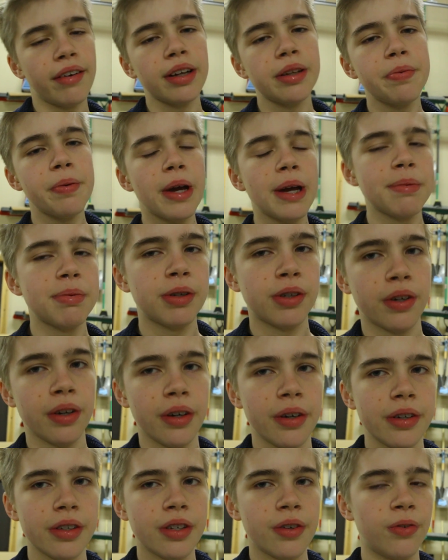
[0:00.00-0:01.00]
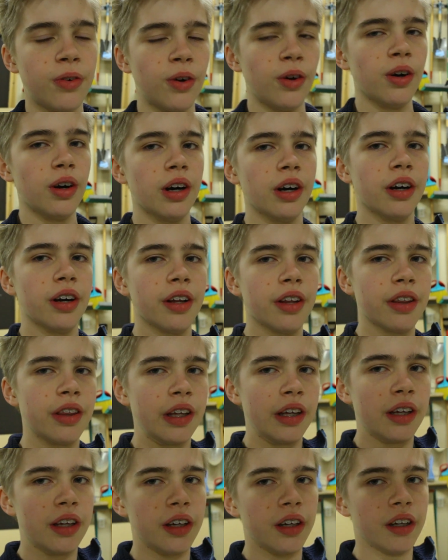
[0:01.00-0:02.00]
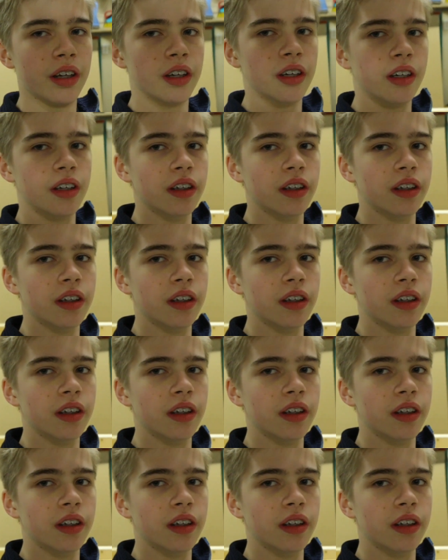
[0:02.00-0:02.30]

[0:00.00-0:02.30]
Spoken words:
forgot to pick up screws for the